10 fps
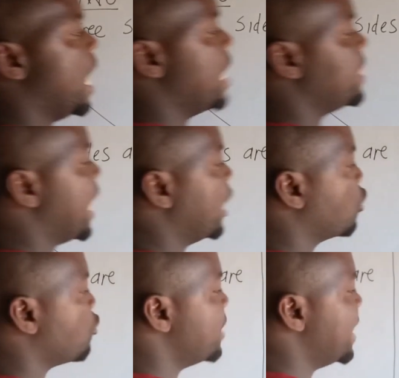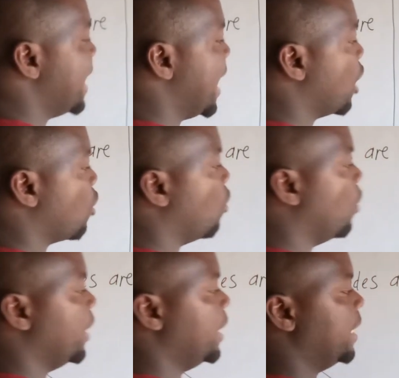the included angle,
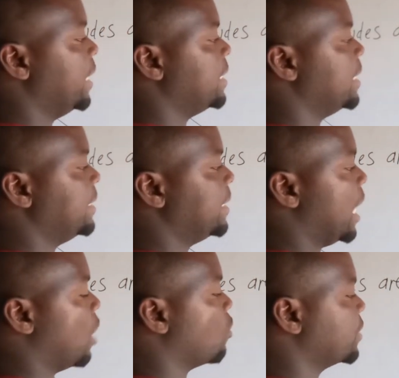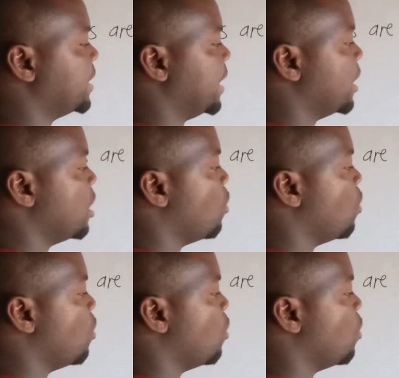it is angle C,